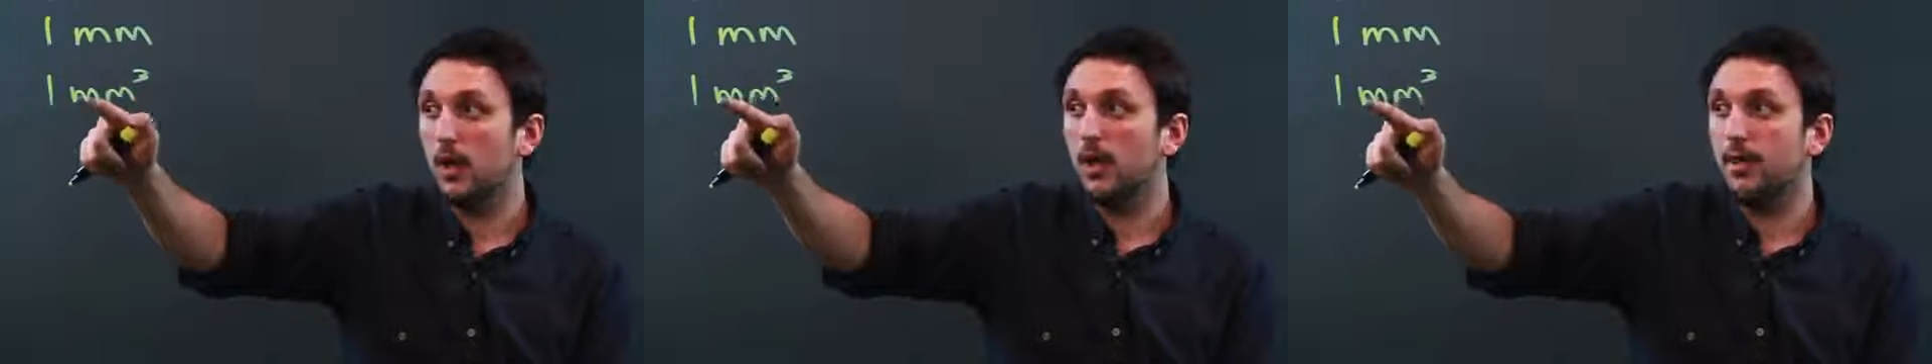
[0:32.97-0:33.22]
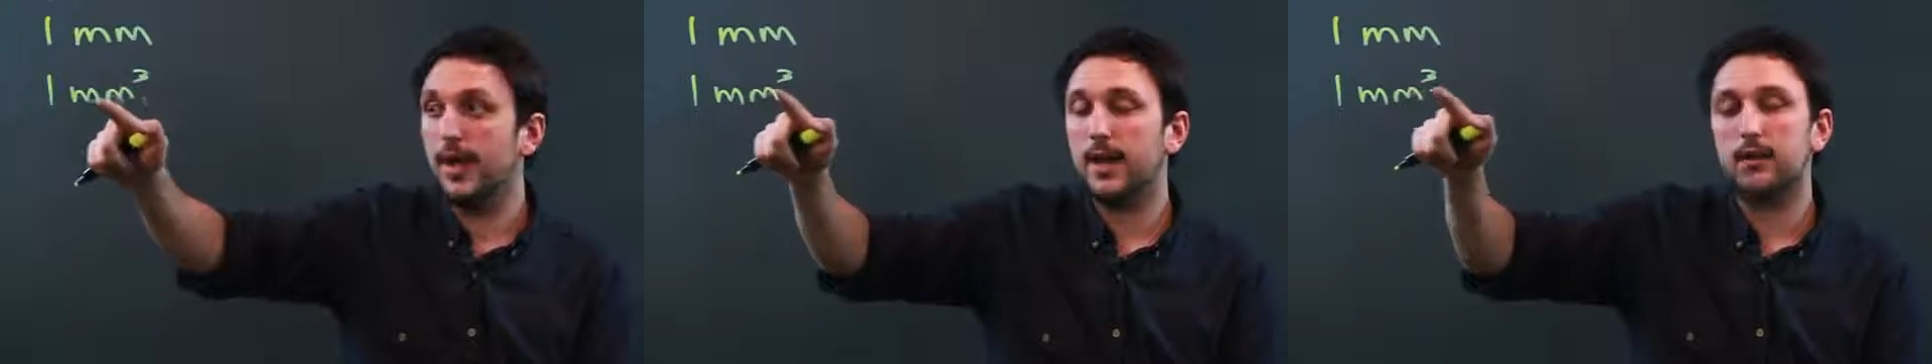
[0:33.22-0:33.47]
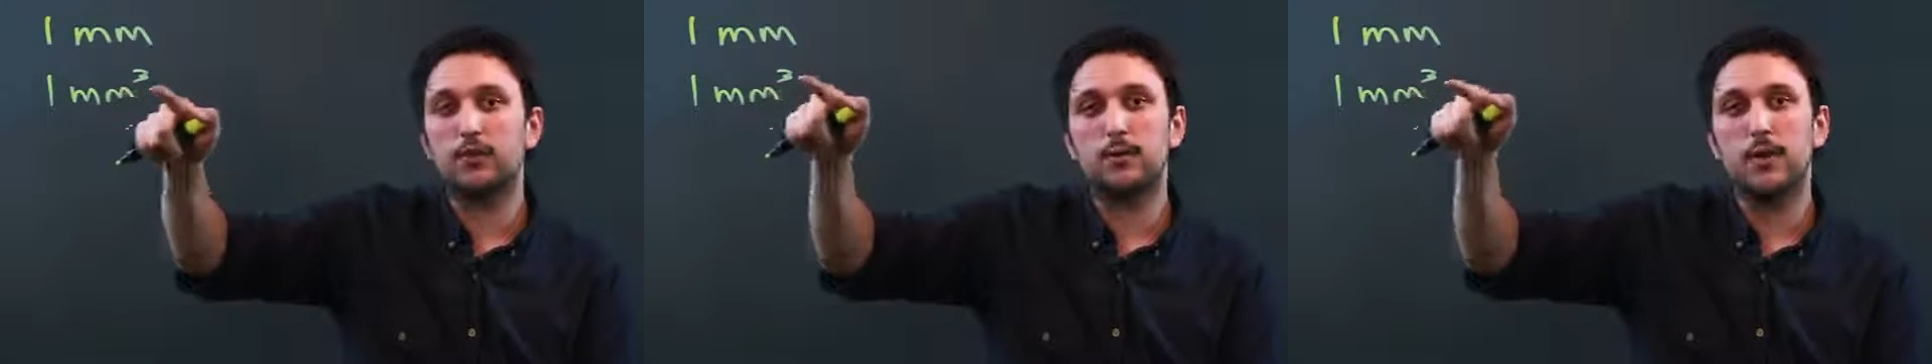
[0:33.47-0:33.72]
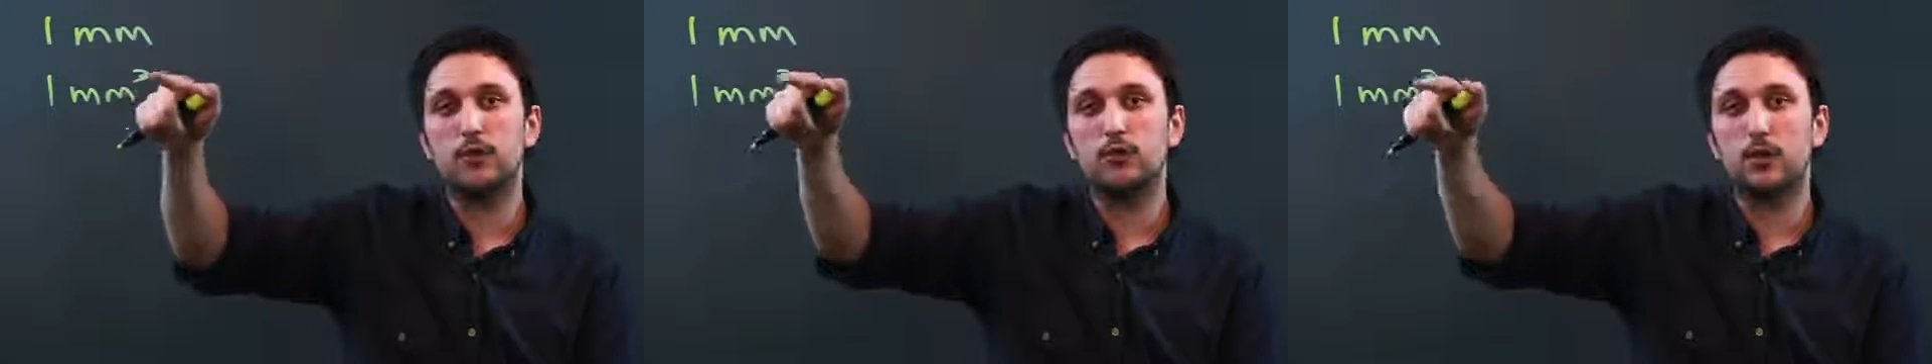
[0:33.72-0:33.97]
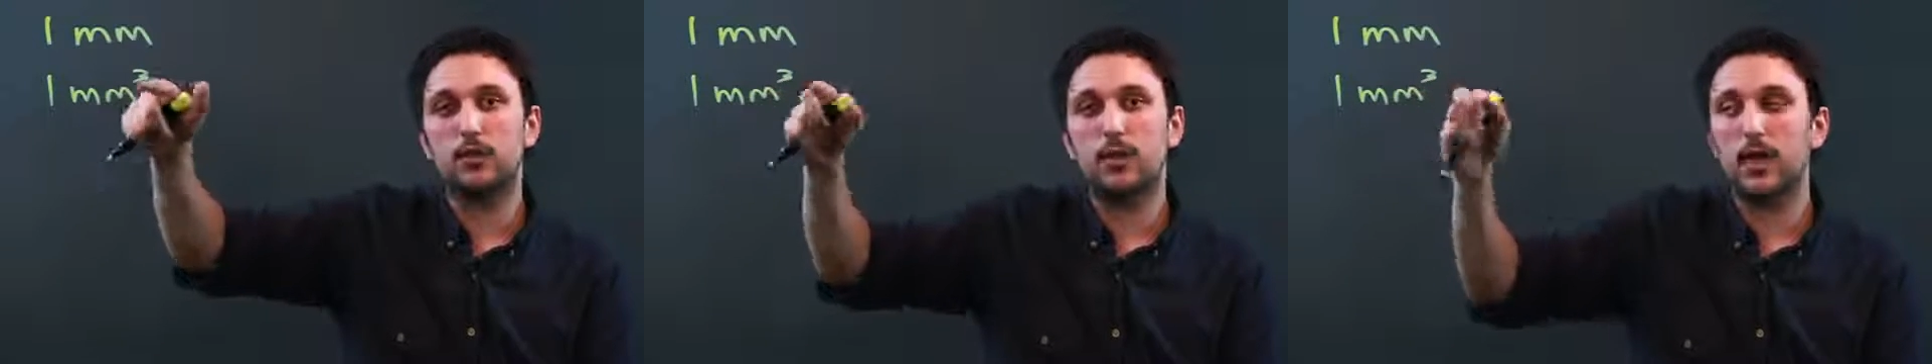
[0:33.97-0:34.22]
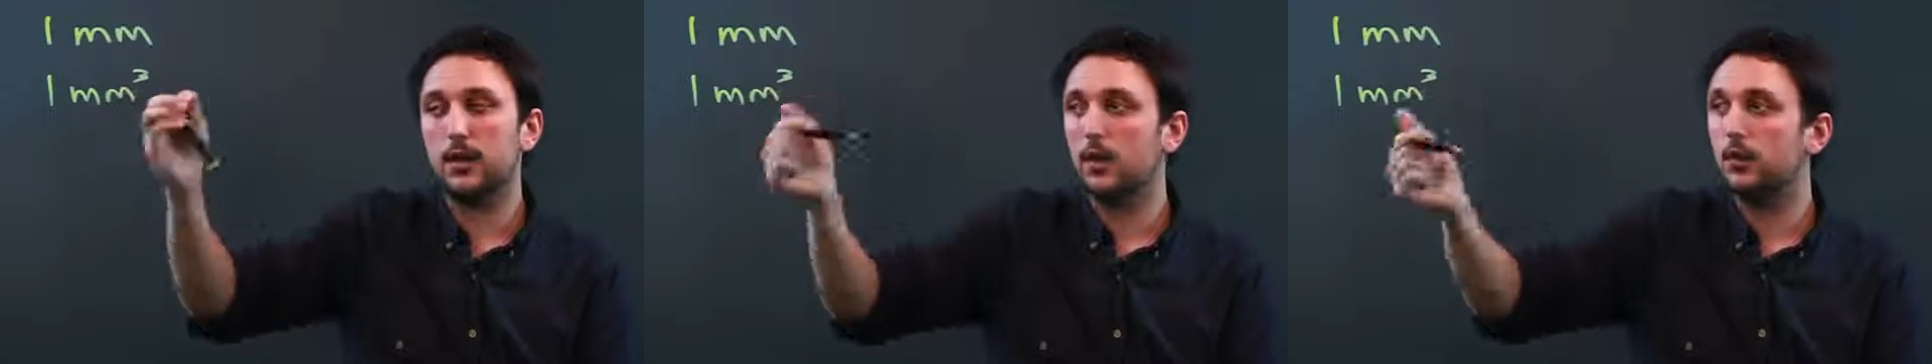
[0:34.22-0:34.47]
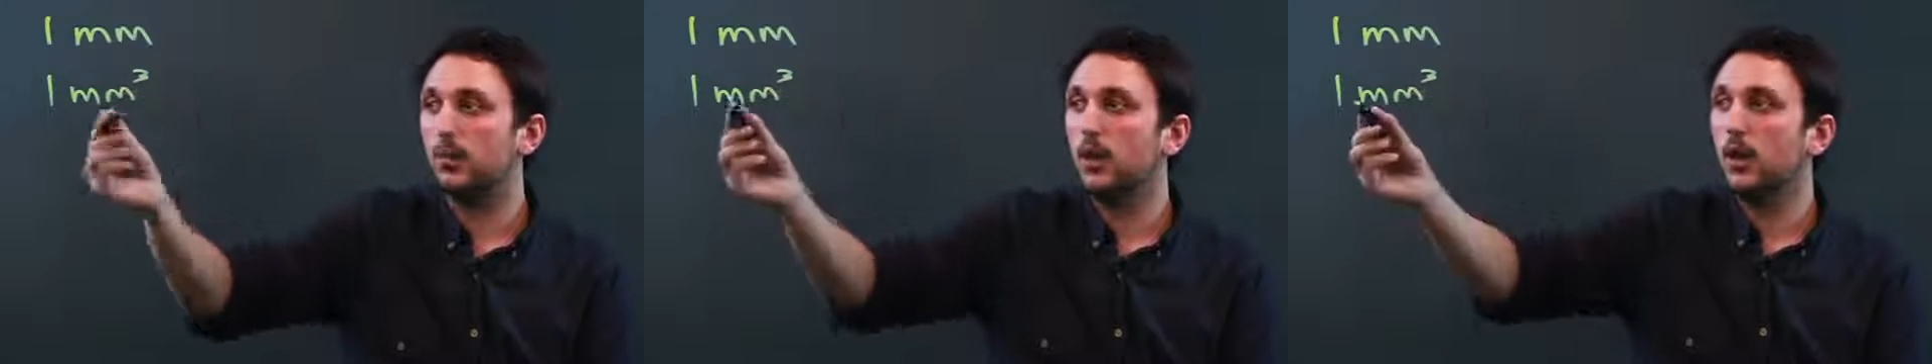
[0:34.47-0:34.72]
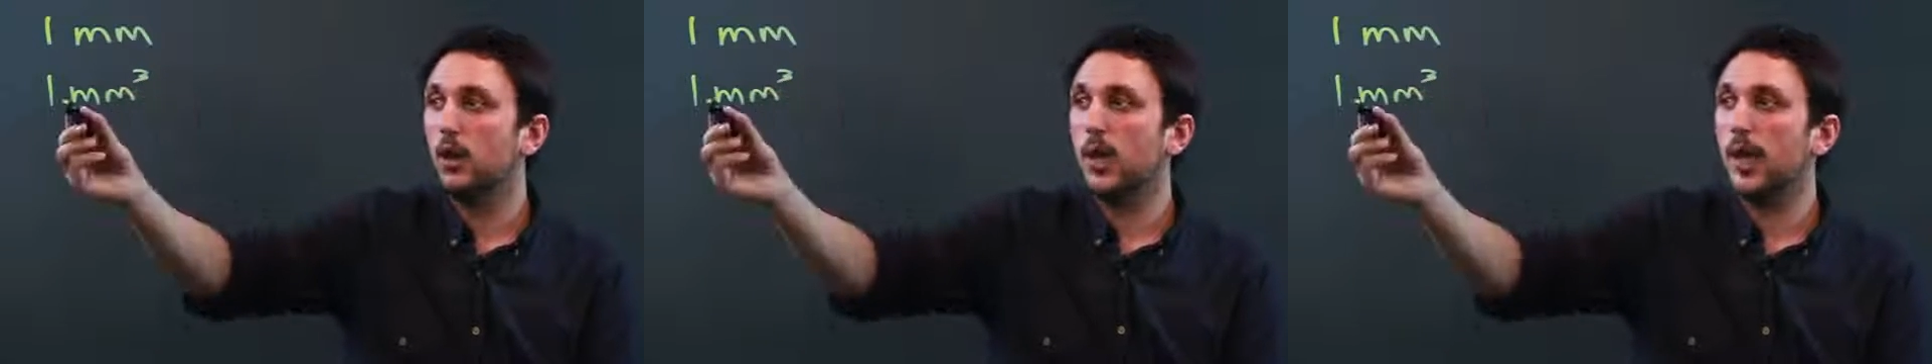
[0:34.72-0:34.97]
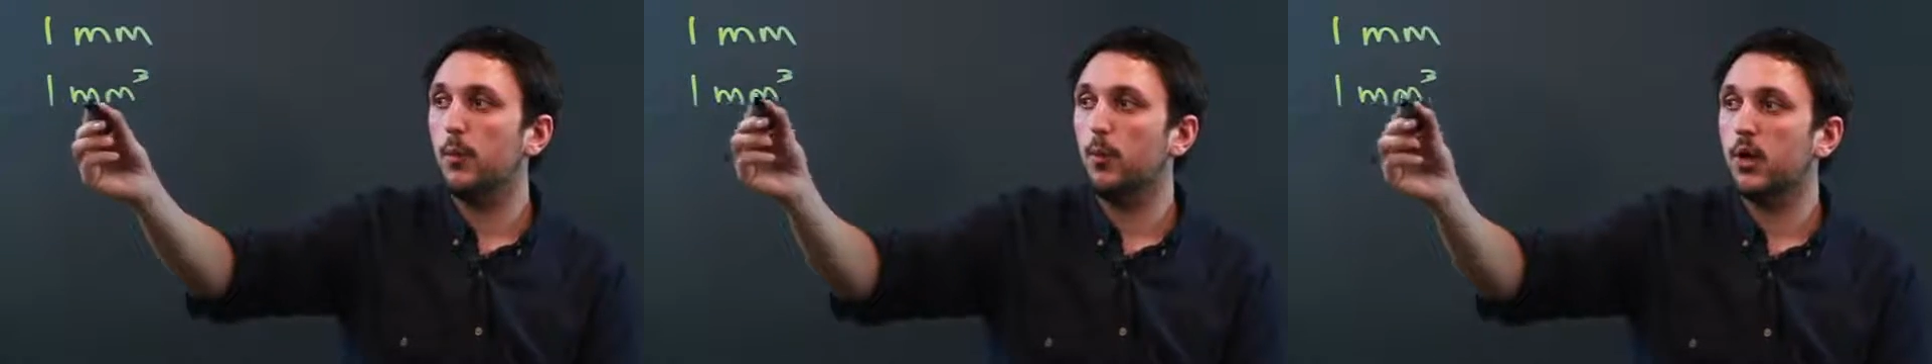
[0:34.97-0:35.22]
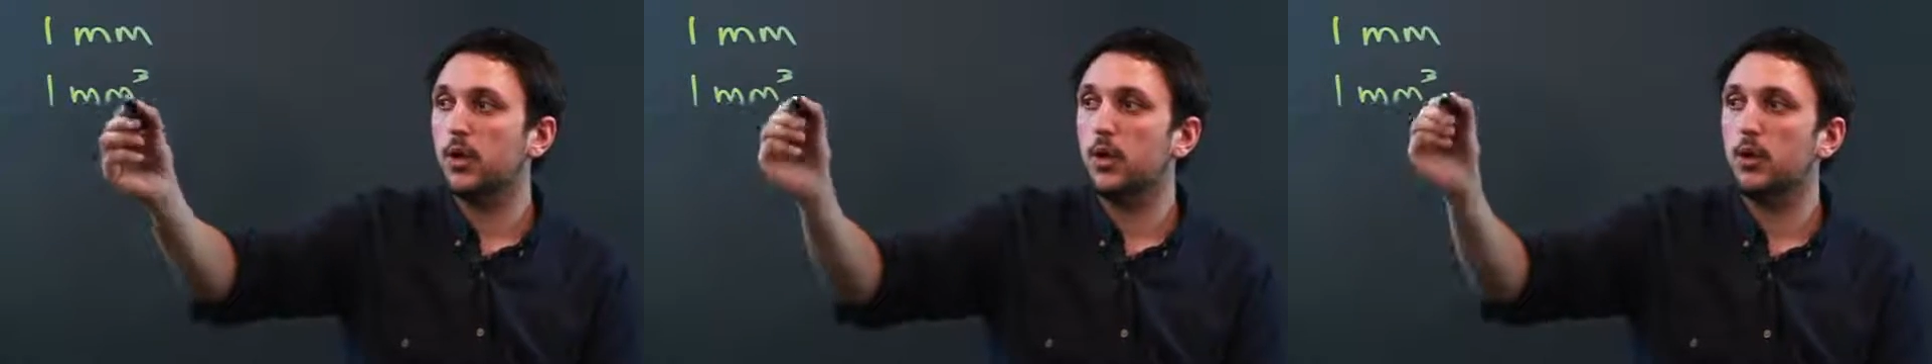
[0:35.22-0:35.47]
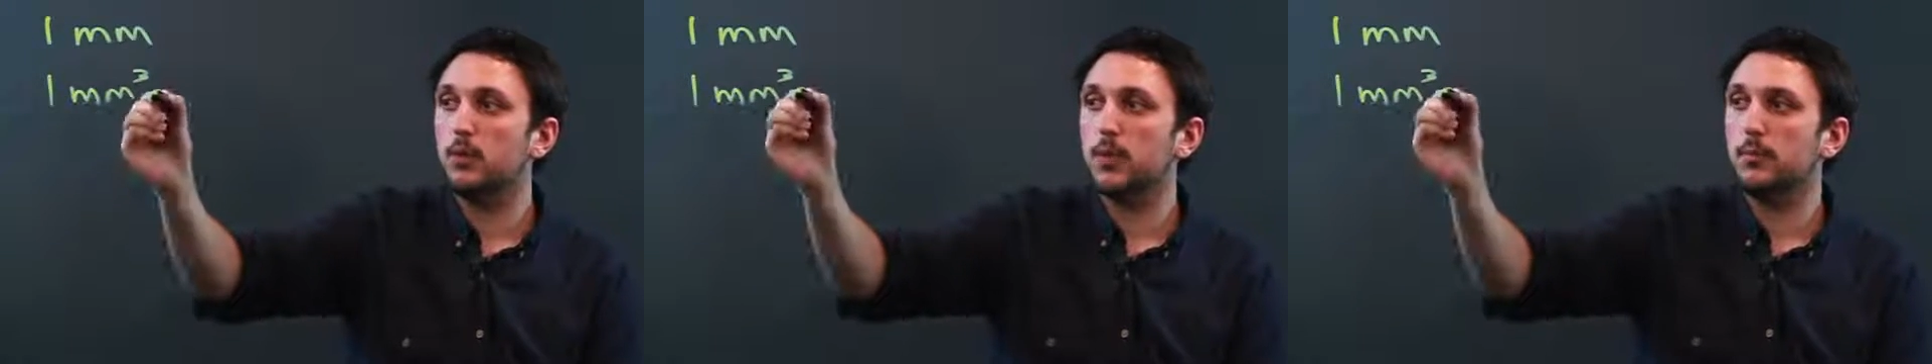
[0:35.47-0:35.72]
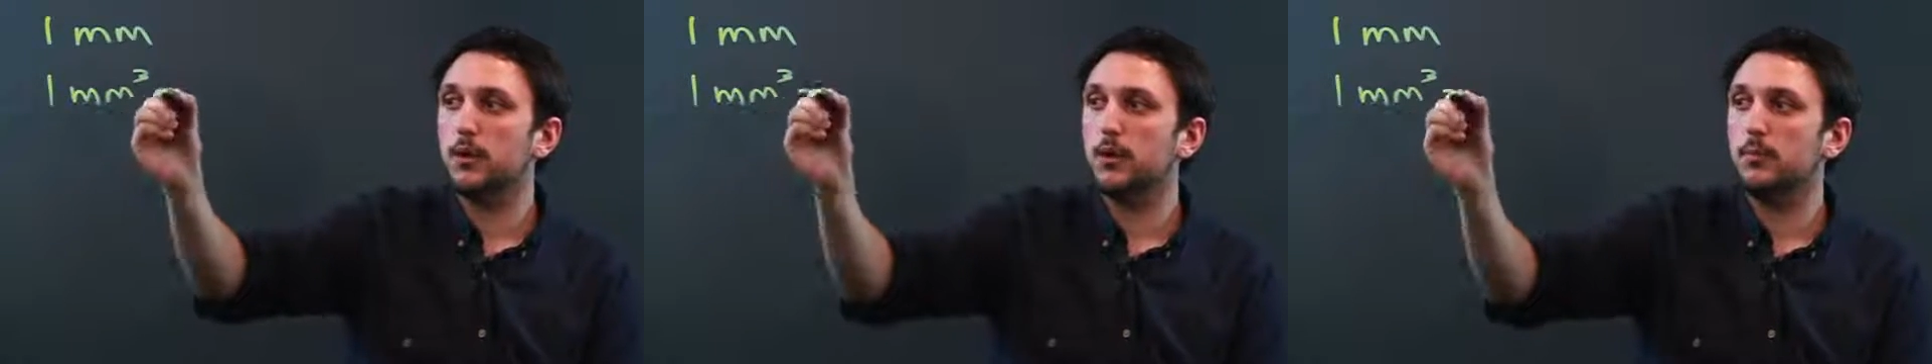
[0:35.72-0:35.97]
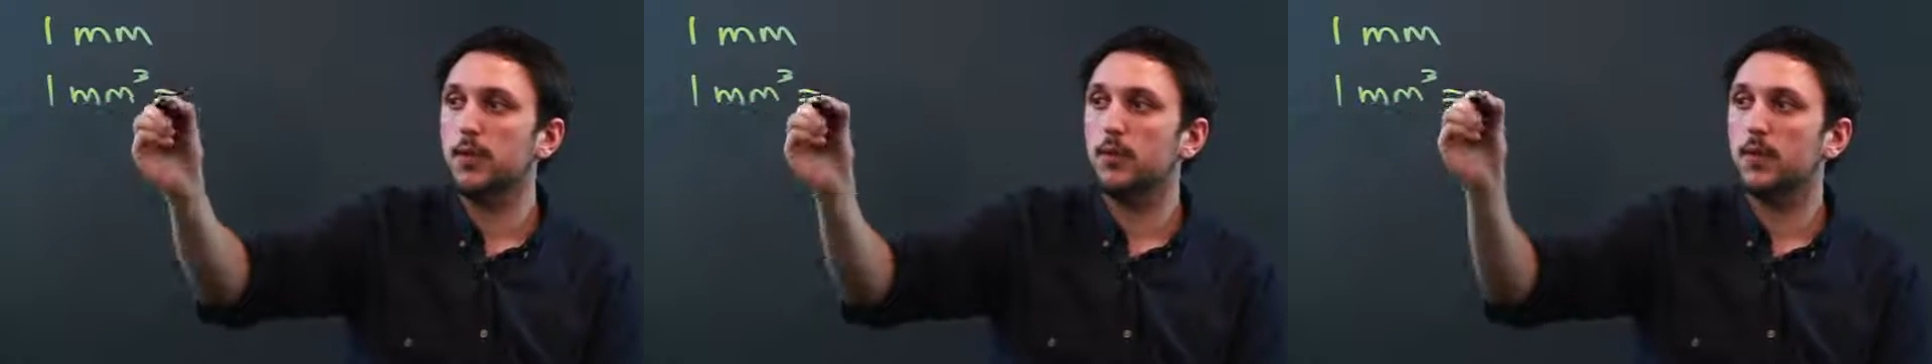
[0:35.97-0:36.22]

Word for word: that is a measure of volume and one cubic millimeter